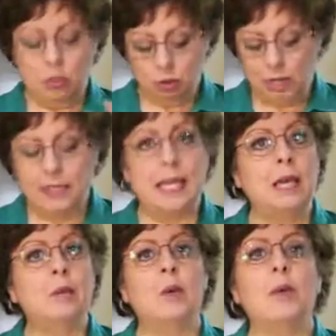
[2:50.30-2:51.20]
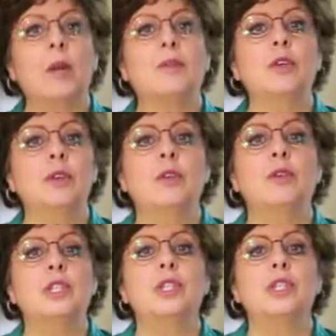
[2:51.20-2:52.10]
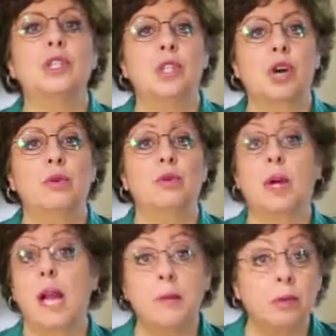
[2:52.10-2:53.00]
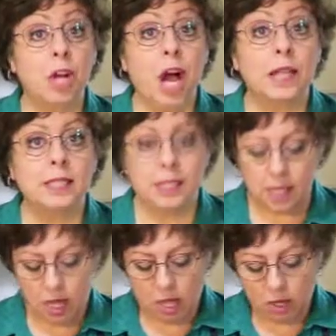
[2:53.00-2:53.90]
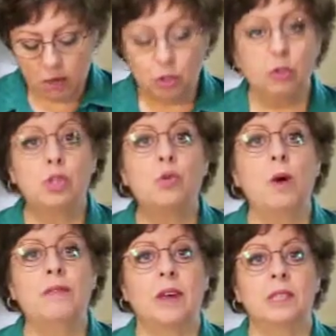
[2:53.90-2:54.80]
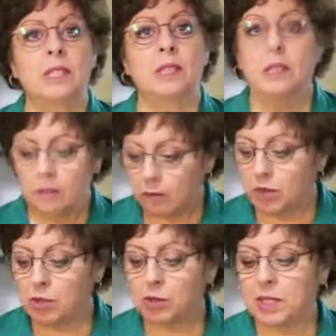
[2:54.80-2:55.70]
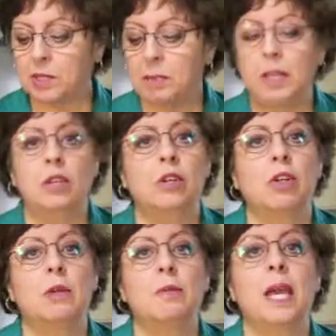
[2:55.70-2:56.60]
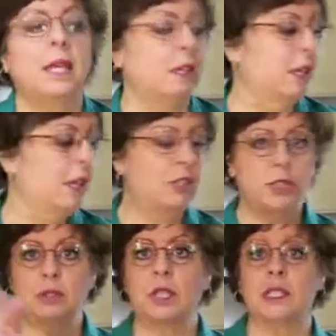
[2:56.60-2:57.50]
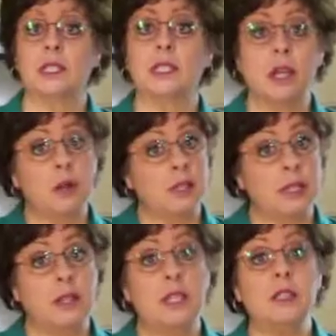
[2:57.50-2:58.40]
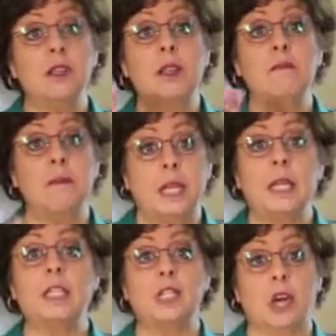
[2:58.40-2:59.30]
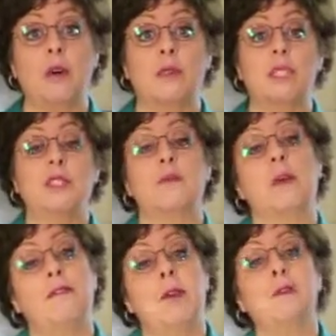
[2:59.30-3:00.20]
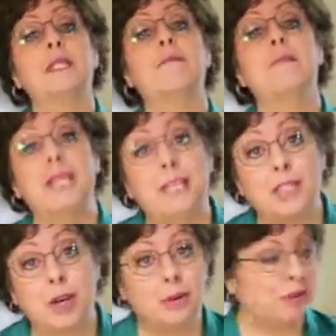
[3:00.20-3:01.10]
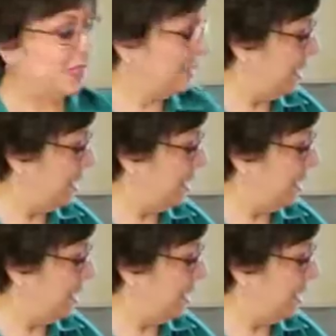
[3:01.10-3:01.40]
dried kiwi, whatever you use in your scone, dried apricots, use 12 ounces for this recipe. You're going to make 2 dozen scones. Now these are the mini scones. These are my famous mini scones.